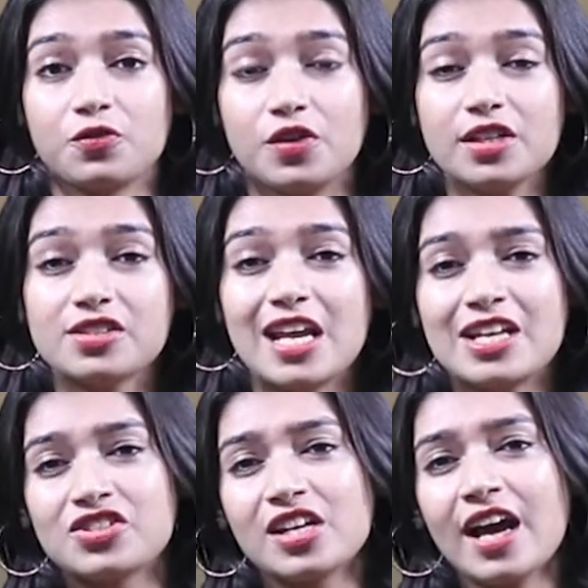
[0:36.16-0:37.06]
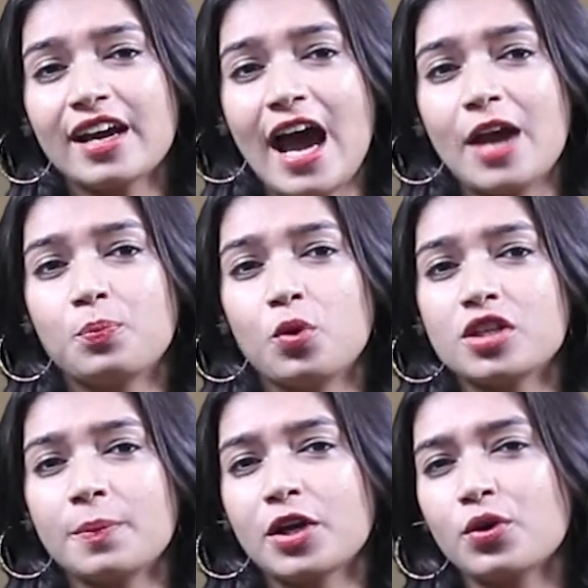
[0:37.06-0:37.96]
first, Sri Lanka had
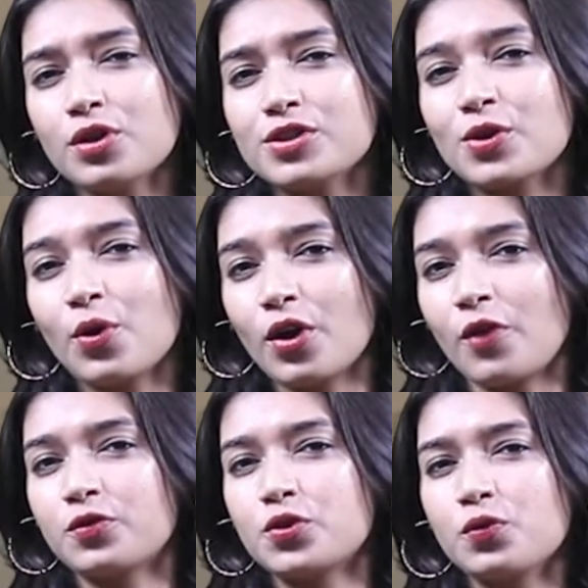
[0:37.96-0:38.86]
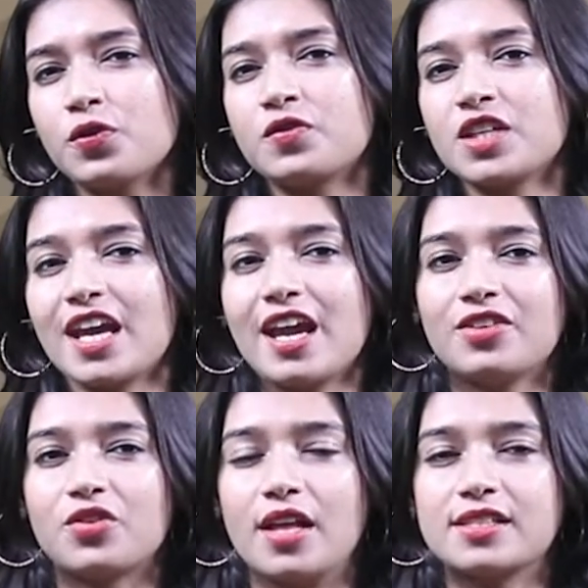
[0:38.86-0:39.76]
put up a good score of
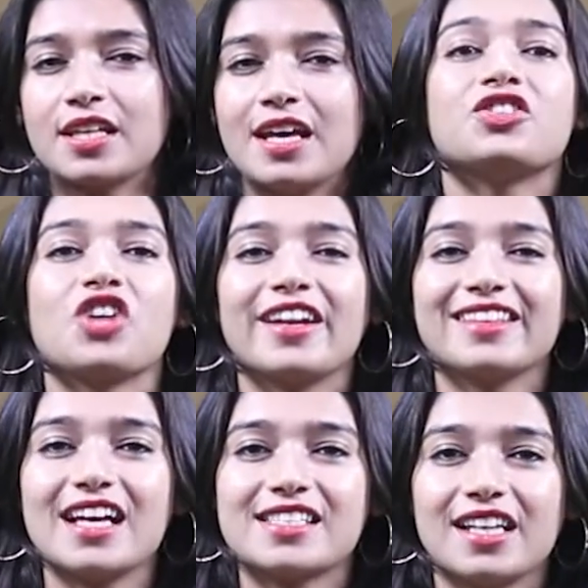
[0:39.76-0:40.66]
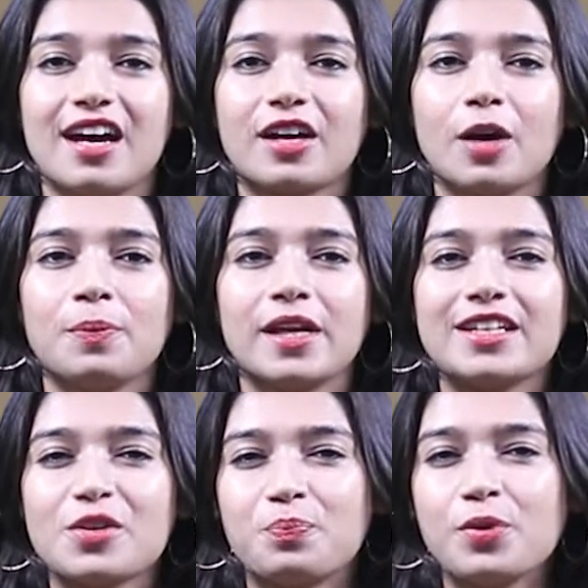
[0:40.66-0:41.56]
258 runs. Charit Asilanka
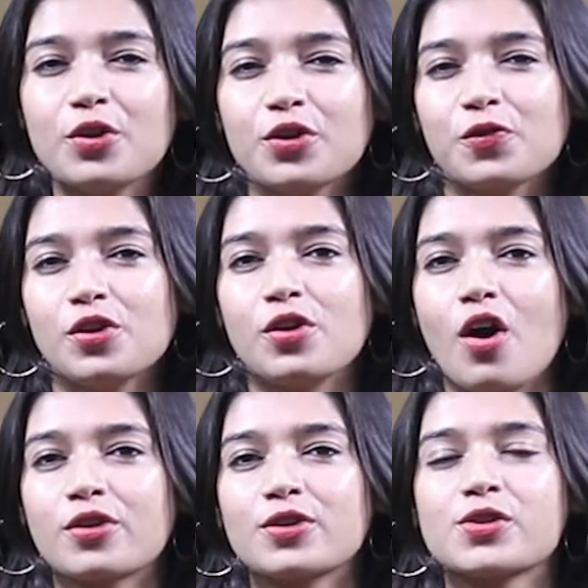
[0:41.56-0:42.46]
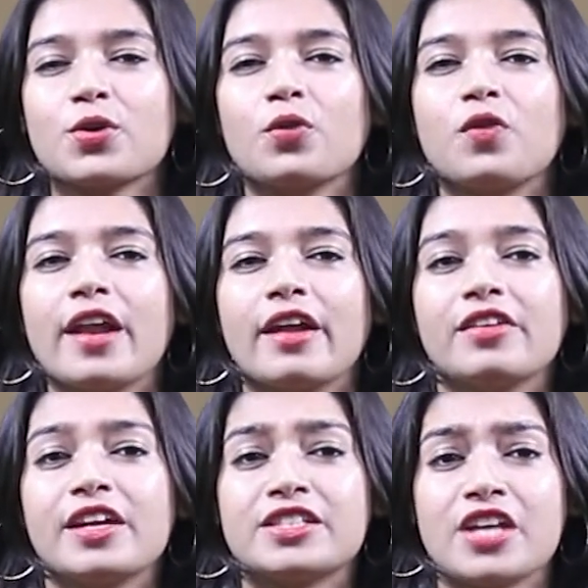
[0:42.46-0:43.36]
played a beautiful knock to score
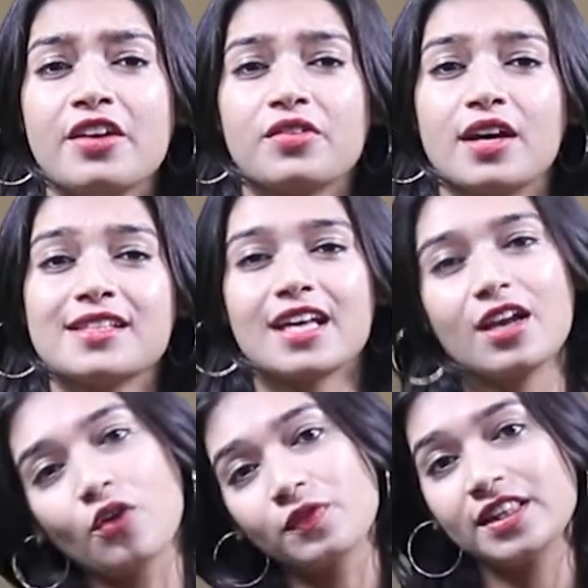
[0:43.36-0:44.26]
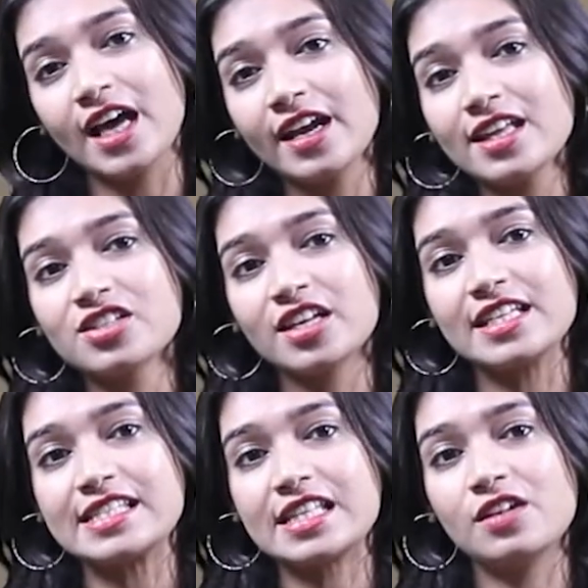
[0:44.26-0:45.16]
110 runs along with Dhananjay
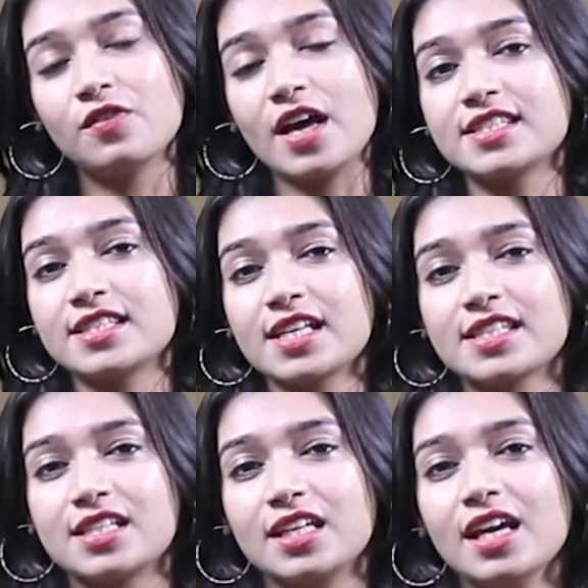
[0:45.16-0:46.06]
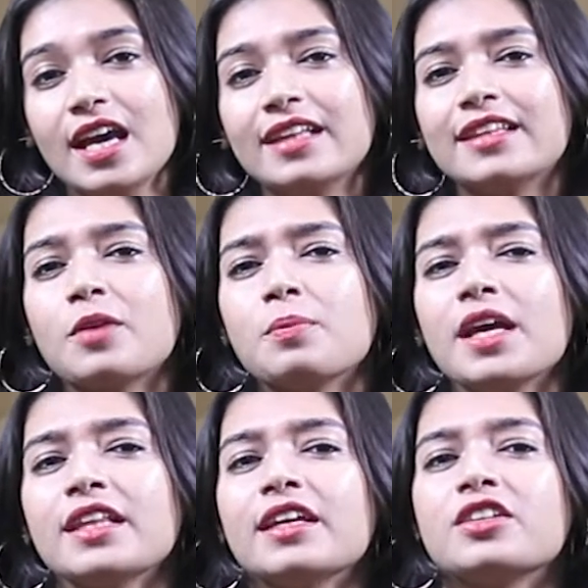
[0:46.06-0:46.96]
De Silva's 60 that
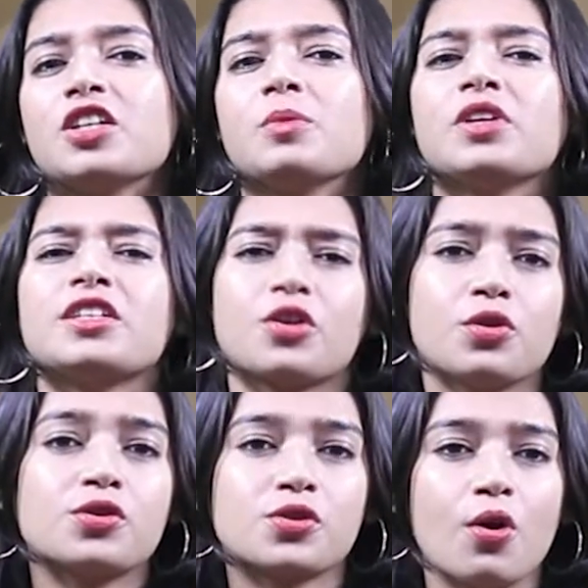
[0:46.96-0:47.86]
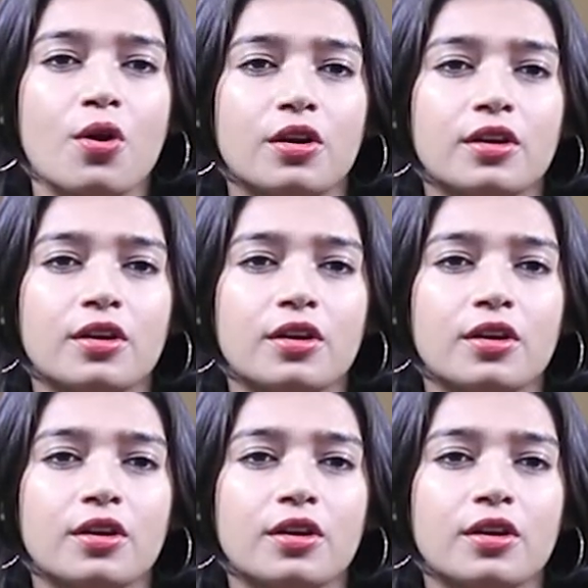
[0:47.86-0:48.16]
made their team reach a good score.